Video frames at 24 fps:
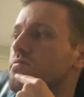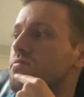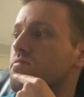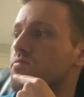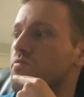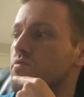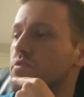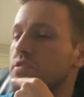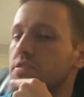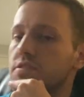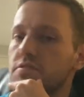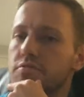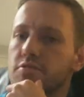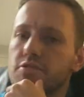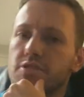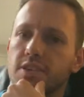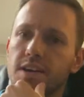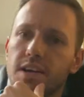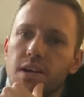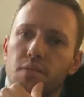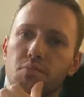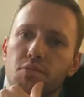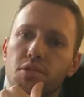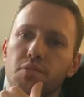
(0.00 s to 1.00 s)
really
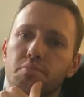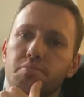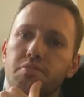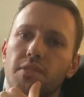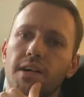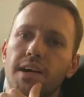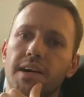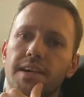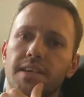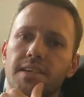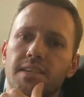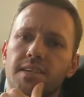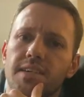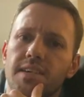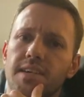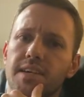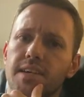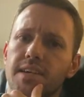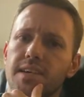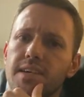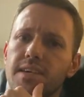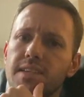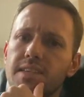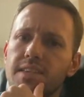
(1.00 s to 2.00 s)
coming to play
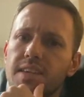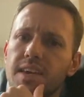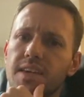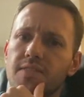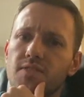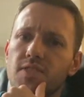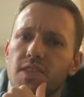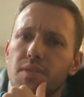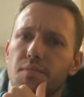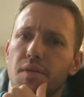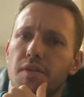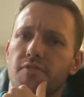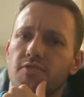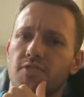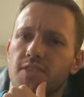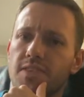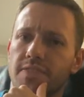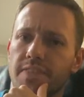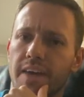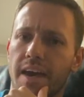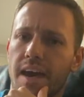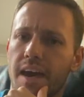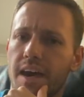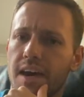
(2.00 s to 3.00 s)
and giving them
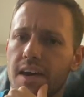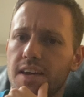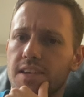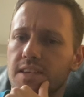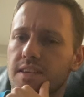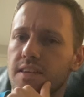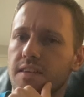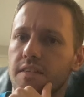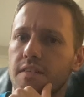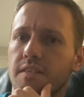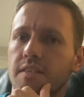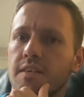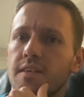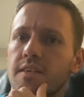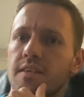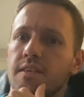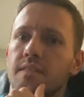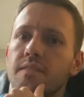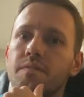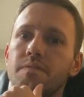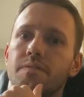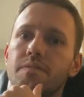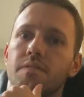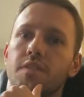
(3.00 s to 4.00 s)
everything they had. And,
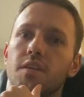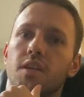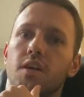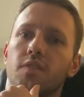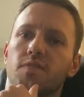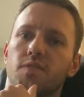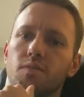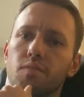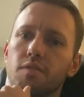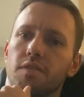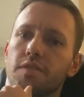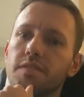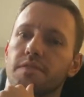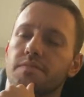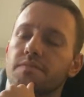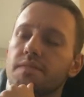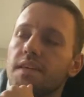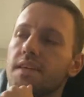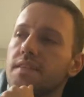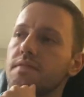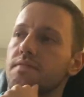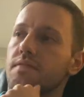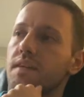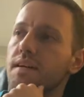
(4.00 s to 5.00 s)
from a
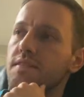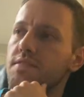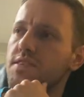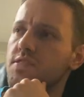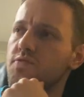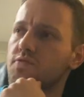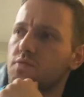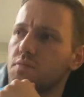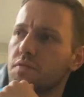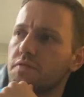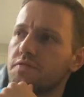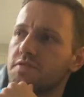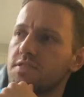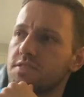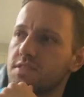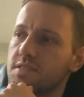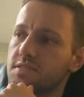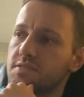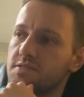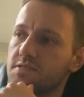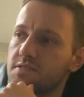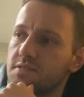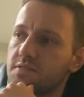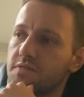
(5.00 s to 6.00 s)

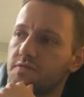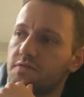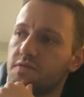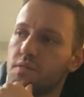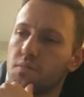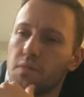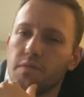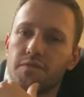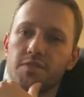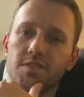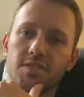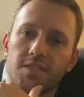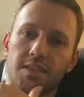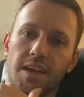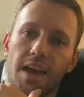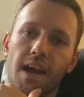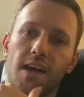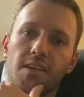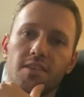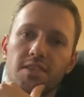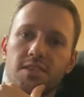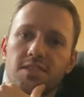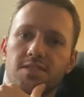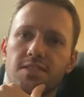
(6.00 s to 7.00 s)

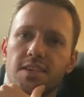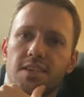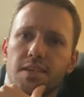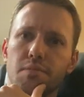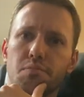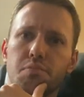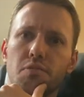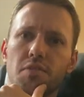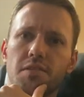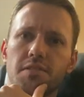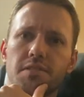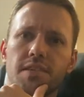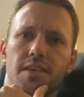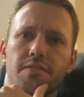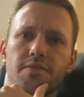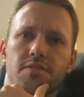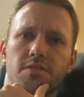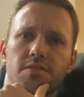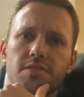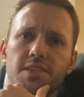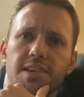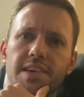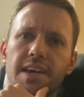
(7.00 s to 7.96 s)
physicality standpoint, definitely